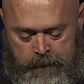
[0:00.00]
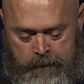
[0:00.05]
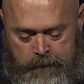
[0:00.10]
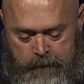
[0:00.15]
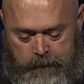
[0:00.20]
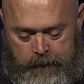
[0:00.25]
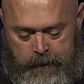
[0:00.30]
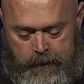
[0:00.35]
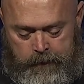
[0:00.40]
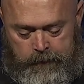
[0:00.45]

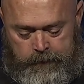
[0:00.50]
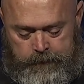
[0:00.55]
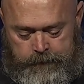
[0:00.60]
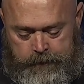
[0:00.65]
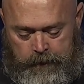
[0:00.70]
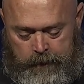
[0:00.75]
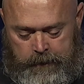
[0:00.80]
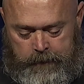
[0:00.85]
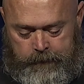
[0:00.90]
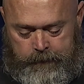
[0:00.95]
Again, I'd
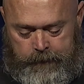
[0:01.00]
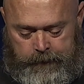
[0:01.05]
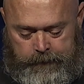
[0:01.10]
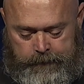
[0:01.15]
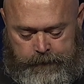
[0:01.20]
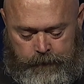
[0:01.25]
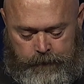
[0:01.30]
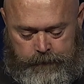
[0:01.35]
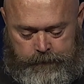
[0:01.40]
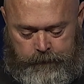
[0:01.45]
just like to
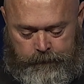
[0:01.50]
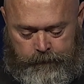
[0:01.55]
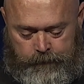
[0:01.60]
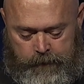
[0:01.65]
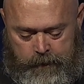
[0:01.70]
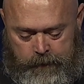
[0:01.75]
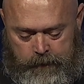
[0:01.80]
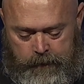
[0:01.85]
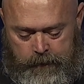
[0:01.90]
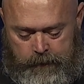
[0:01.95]
thank Telstra for
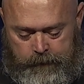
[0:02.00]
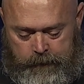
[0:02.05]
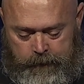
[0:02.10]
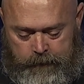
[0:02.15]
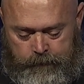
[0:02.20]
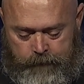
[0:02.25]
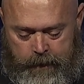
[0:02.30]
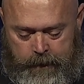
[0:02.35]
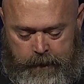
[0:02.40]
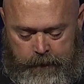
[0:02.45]
not only
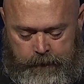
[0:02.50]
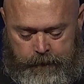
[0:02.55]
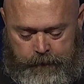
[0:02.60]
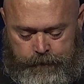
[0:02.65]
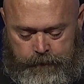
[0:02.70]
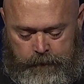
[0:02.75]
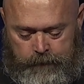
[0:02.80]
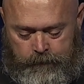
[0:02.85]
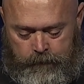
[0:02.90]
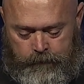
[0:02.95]
their
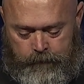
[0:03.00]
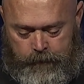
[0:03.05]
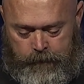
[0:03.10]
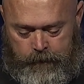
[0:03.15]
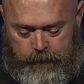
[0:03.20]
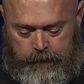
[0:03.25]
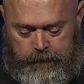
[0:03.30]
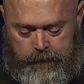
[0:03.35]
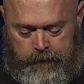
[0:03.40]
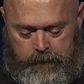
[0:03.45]
recognition of the
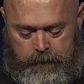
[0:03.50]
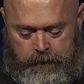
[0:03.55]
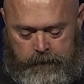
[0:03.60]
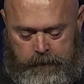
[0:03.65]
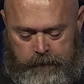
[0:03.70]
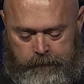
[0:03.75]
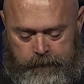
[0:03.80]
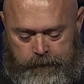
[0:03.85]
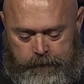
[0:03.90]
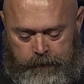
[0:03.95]
work
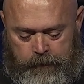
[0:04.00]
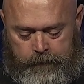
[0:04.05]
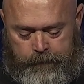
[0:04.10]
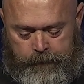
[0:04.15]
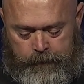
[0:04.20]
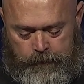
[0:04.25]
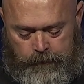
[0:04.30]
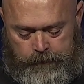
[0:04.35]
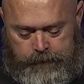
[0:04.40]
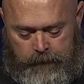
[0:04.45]
that we do,
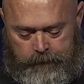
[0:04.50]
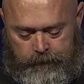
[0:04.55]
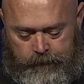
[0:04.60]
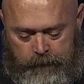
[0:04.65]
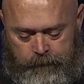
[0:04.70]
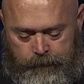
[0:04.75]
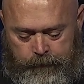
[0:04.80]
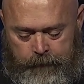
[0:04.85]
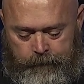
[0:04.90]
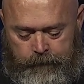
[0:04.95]
but also for
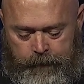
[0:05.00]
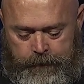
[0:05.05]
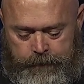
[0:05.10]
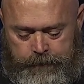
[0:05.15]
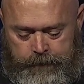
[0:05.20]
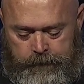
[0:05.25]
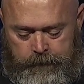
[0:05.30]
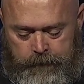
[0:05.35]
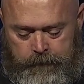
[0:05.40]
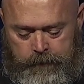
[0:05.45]
the
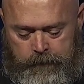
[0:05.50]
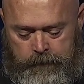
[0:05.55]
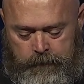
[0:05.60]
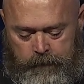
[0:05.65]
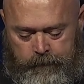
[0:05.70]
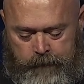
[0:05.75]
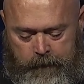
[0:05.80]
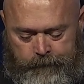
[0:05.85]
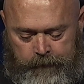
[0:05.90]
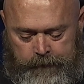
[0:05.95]
privilege
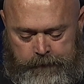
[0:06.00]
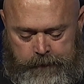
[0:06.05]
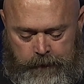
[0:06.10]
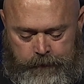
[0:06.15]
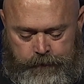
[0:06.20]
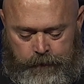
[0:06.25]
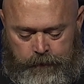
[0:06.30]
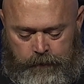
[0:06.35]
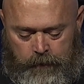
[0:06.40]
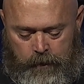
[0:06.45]
of having
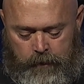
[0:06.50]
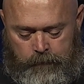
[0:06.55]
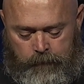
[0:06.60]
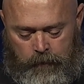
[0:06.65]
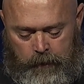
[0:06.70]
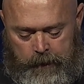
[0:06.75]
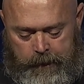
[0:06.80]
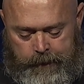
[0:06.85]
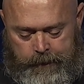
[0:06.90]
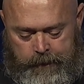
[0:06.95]
such a
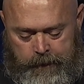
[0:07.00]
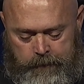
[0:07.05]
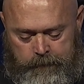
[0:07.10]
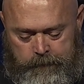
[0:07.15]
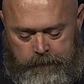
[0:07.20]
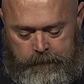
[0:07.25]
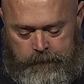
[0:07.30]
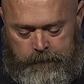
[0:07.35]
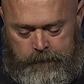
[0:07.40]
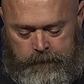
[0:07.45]
global
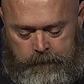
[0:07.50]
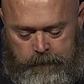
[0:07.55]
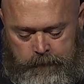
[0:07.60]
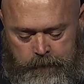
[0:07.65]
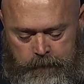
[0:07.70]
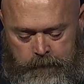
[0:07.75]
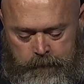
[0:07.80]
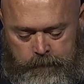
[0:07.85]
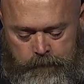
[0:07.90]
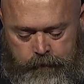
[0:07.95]
leader
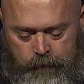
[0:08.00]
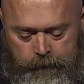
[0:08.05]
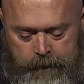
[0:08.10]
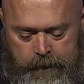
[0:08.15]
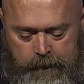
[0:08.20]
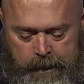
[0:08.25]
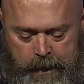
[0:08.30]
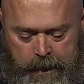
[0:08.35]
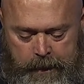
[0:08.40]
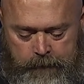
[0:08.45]
put
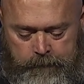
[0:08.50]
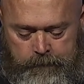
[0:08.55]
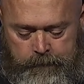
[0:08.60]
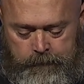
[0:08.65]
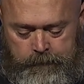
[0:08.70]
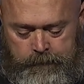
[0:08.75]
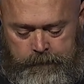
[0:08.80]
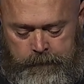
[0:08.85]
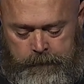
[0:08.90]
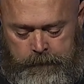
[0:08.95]
their
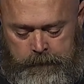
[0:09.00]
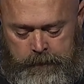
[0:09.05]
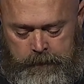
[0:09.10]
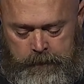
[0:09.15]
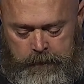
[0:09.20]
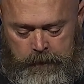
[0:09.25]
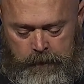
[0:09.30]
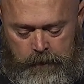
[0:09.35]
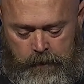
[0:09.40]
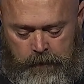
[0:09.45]
name
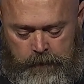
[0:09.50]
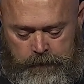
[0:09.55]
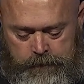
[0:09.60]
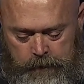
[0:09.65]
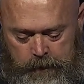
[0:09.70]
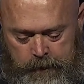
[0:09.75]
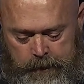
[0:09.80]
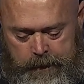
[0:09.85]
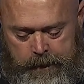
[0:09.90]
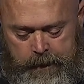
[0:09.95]

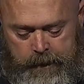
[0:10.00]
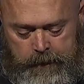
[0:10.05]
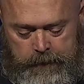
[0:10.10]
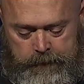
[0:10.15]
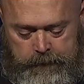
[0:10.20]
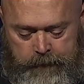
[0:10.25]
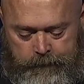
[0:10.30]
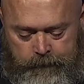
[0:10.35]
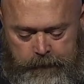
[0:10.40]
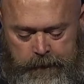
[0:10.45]
alongside
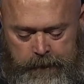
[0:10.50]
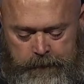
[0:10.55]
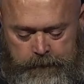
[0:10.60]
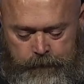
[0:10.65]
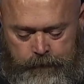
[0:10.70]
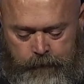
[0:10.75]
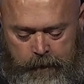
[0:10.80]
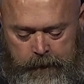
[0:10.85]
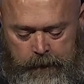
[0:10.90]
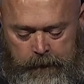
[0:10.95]
ours, giving us
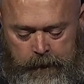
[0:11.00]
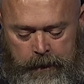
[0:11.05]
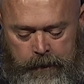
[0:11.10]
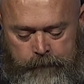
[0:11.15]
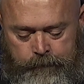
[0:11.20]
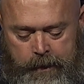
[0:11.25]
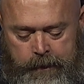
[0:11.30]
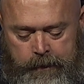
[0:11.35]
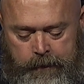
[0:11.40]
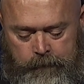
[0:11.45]

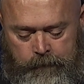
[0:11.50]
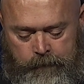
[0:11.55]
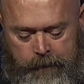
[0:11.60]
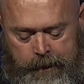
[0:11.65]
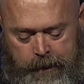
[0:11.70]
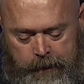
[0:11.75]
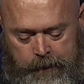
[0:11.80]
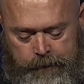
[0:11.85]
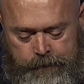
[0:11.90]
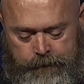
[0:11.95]

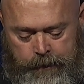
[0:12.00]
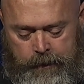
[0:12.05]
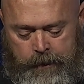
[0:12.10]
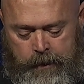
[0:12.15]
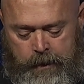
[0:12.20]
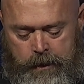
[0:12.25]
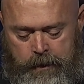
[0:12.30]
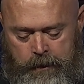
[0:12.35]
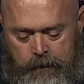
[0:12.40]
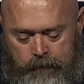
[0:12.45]
recognition,
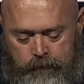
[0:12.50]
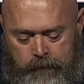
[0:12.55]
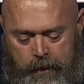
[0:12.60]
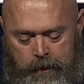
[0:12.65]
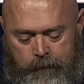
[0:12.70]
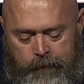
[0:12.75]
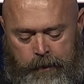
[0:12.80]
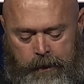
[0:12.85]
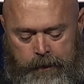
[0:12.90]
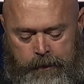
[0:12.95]

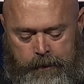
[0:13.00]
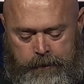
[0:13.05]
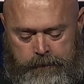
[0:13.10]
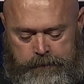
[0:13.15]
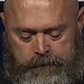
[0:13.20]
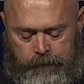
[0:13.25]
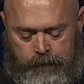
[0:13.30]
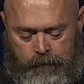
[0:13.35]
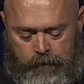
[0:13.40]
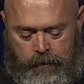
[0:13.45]
credibility and
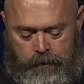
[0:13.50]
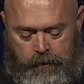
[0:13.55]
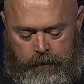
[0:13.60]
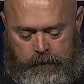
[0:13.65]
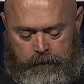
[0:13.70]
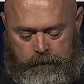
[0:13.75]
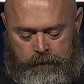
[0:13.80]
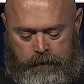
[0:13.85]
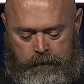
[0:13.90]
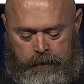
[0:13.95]

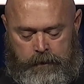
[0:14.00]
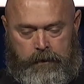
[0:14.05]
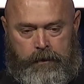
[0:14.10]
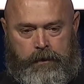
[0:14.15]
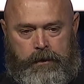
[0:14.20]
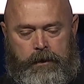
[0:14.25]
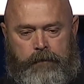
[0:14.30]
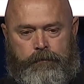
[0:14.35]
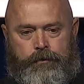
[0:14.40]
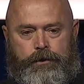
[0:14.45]
support.
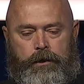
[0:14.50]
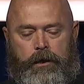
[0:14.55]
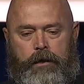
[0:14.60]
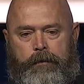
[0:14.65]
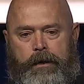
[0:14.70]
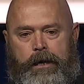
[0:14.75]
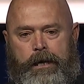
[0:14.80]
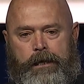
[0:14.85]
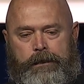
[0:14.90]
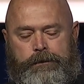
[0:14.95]

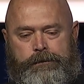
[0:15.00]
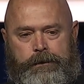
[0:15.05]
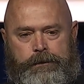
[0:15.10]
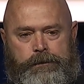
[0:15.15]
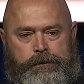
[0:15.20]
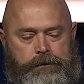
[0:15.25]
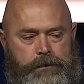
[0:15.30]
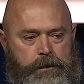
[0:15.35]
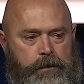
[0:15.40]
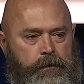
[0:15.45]
Shalom House
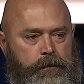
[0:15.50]
is